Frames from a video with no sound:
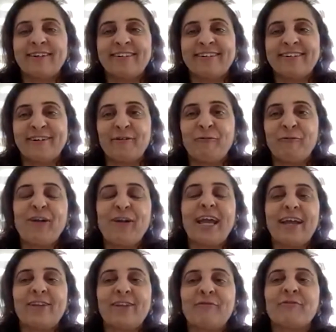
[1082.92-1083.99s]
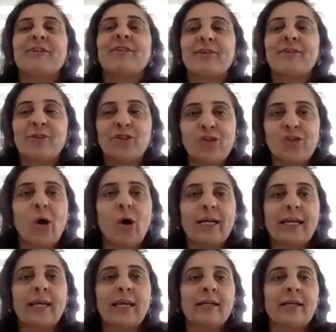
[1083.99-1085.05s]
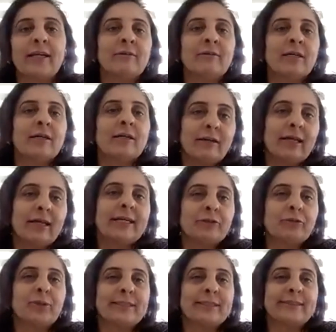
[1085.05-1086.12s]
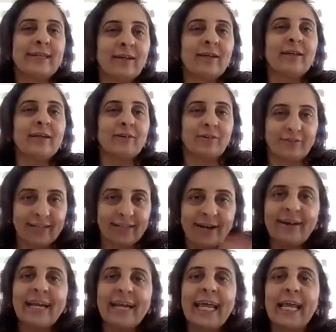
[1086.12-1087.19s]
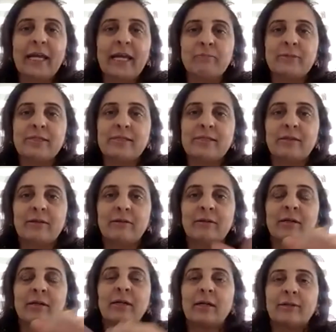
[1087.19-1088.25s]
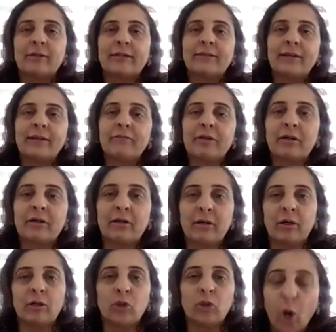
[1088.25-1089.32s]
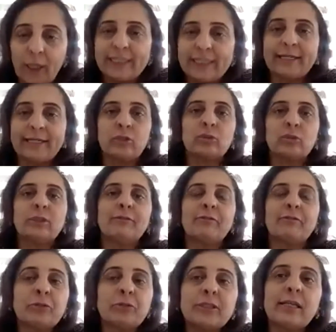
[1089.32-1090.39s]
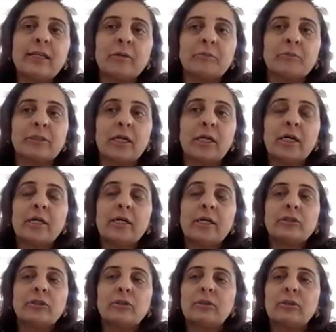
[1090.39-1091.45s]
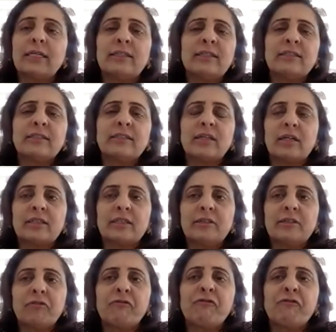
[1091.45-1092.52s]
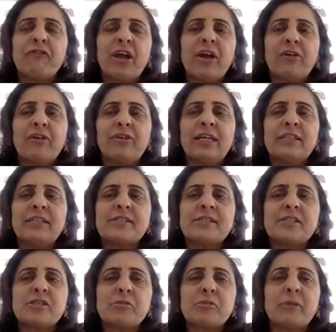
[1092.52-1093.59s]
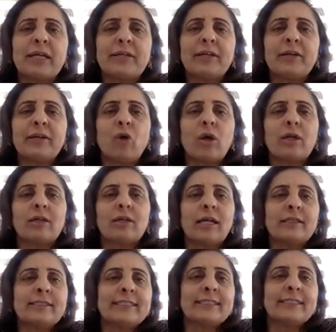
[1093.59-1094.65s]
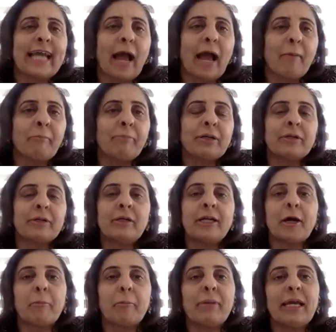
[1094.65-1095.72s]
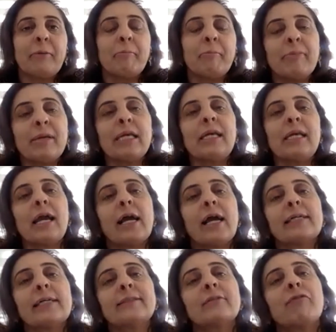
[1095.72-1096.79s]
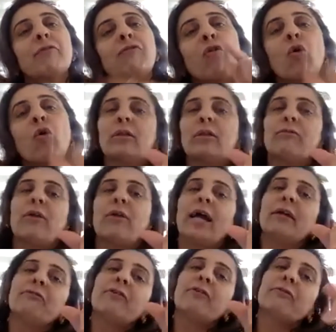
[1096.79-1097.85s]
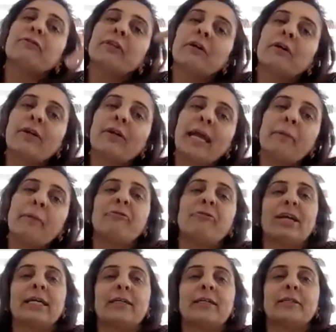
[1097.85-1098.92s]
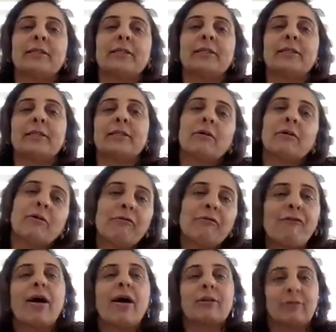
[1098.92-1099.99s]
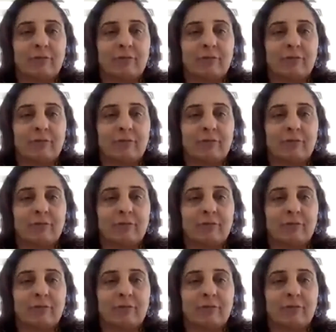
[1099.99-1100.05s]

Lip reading: way they were talking, like it was clear, their names, that they were not Hindus, they were Muslims. So then they started a very systematic, organized campaign dubbing me as the fourth wife of the rape victim's father.